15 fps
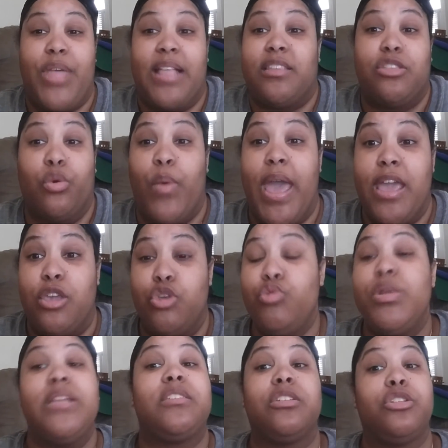That's the way you
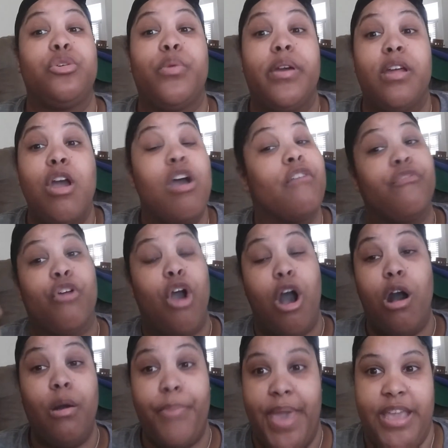need to do it for
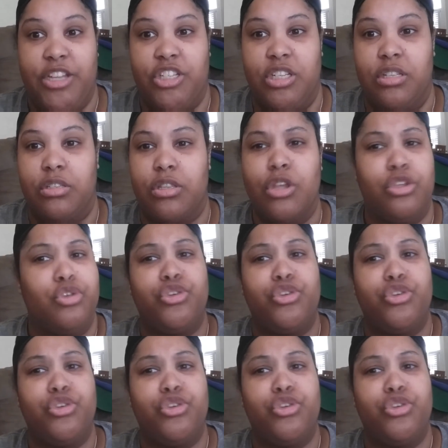all patients.